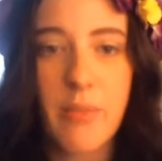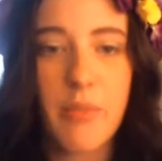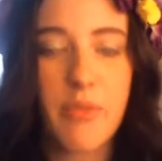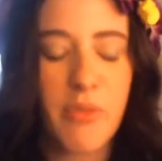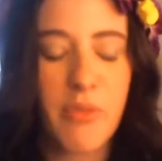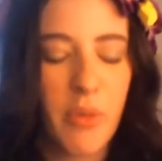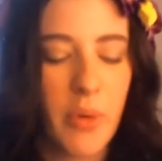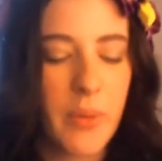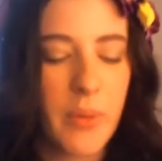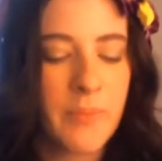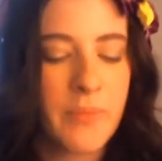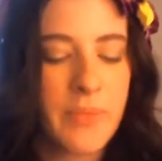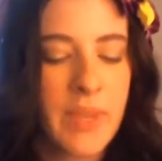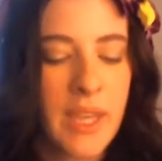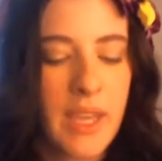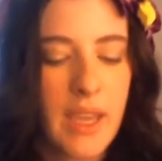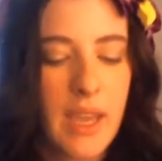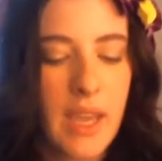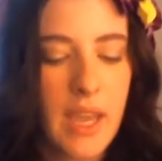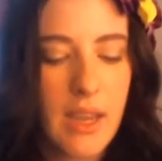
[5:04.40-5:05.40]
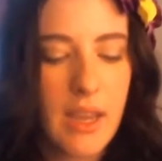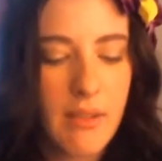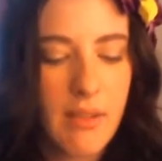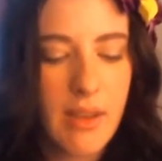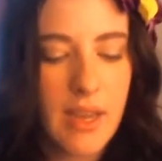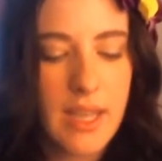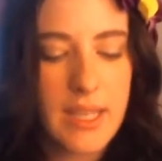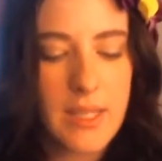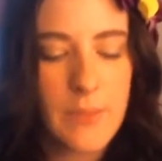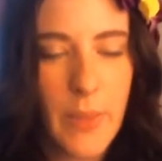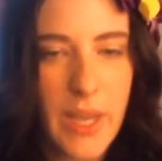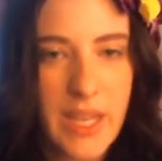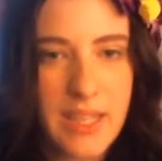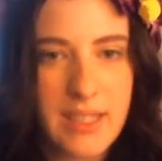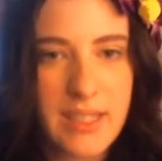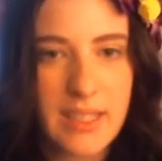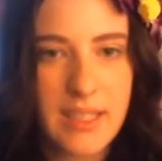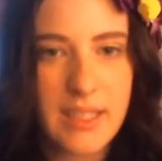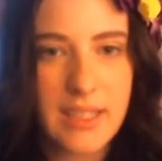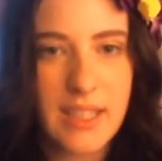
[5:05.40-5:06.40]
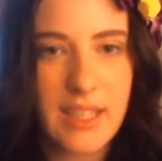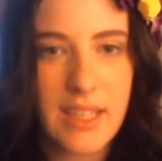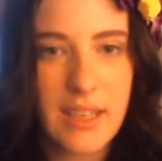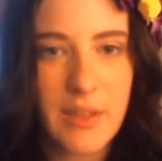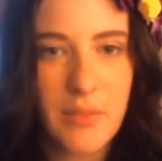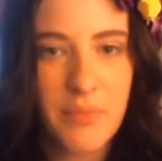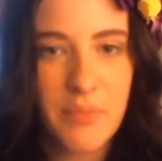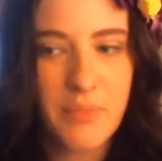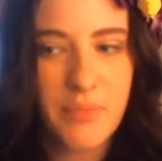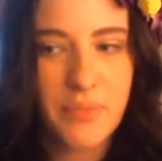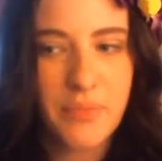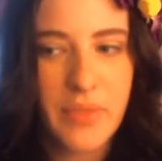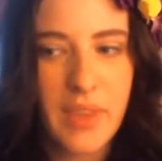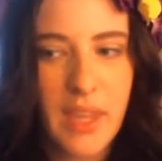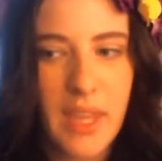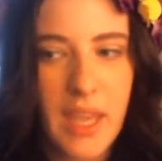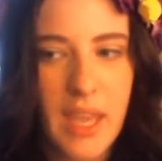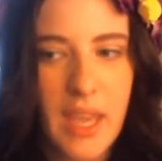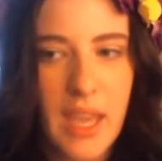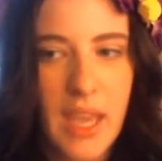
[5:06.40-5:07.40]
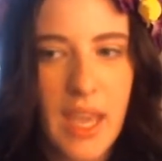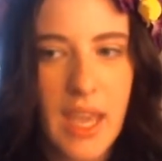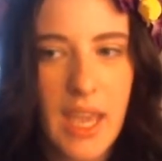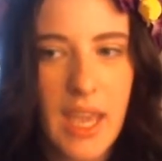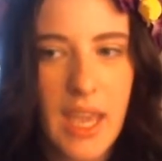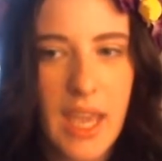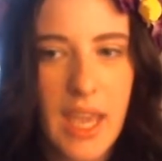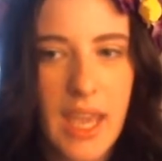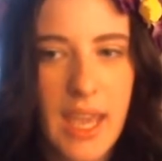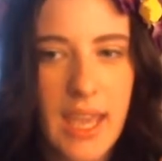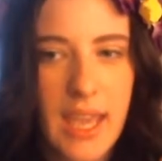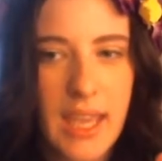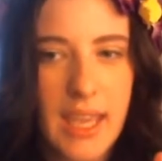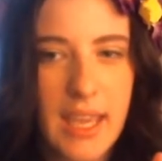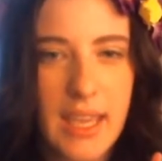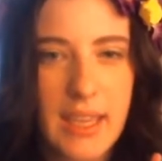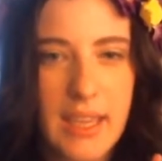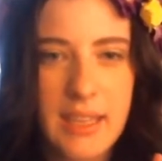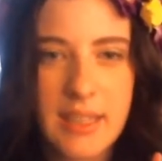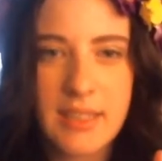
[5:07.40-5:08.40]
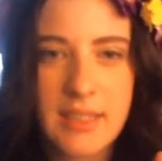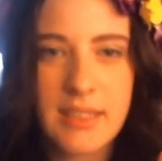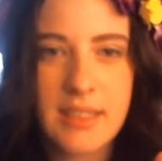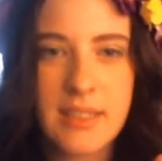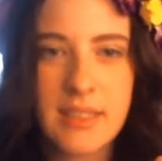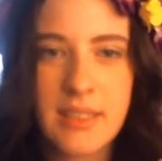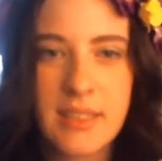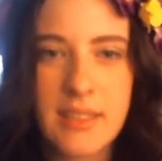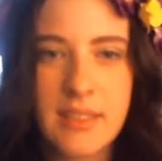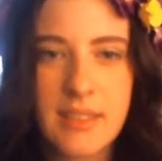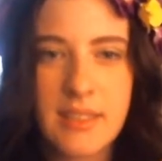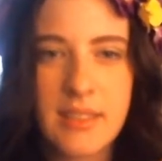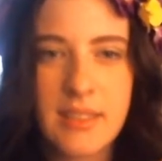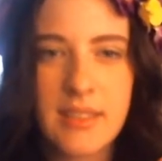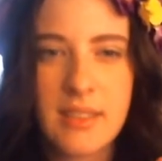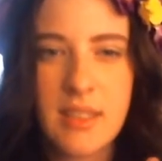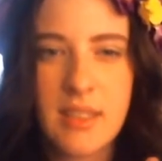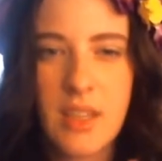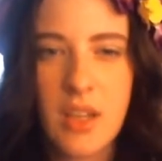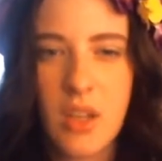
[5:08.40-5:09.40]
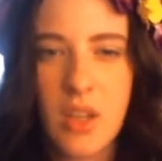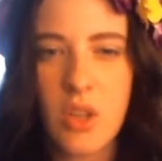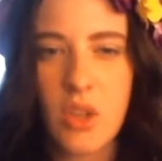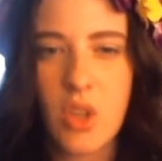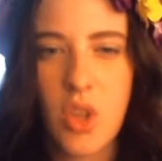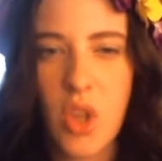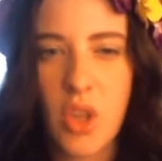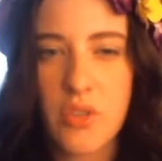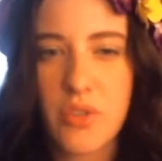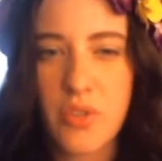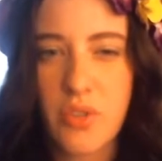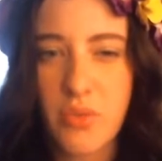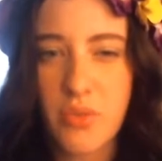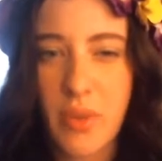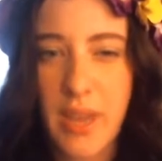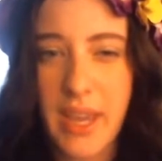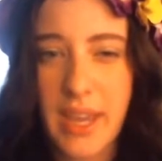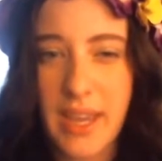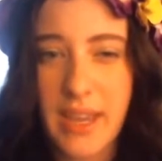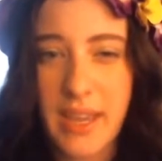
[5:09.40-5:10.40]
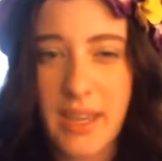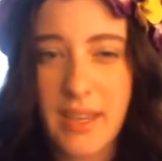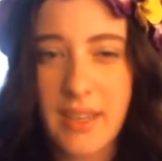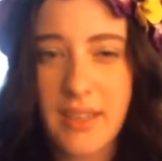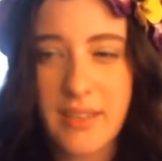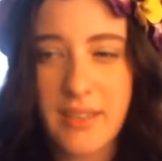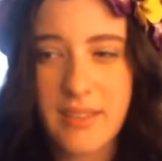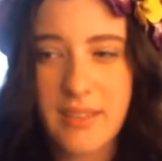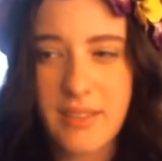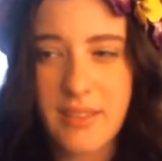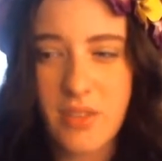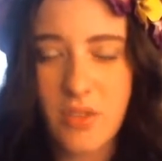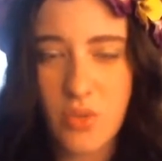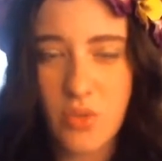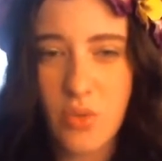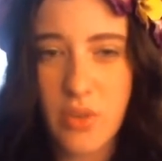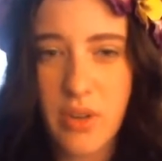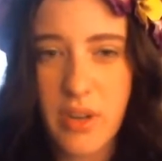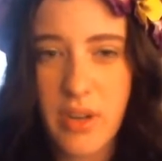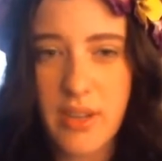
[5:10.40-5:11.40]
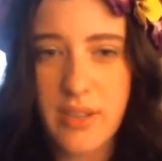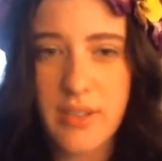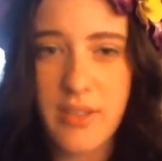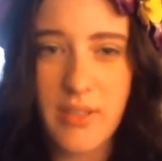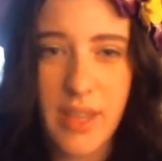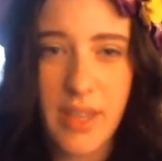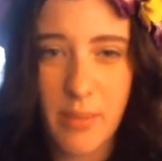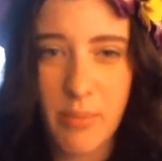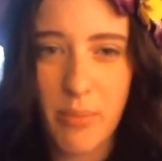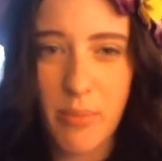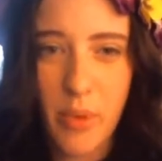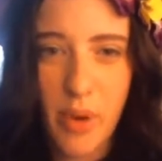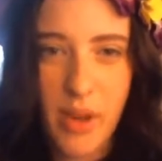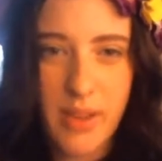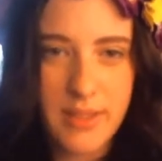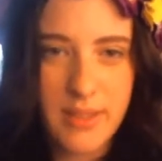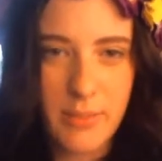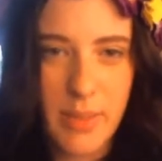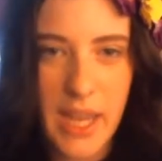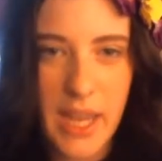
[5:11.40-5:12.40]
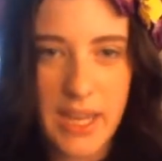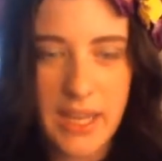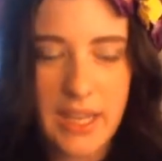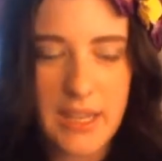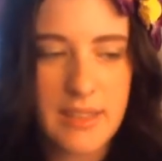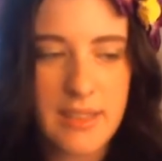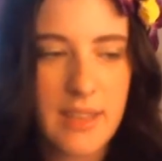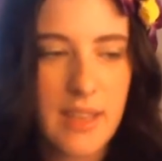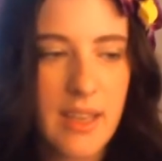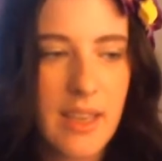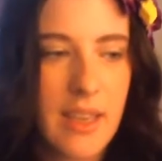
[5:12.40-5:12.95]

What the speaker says: before, Aerie is basically a lingerie store, so like bras and panties,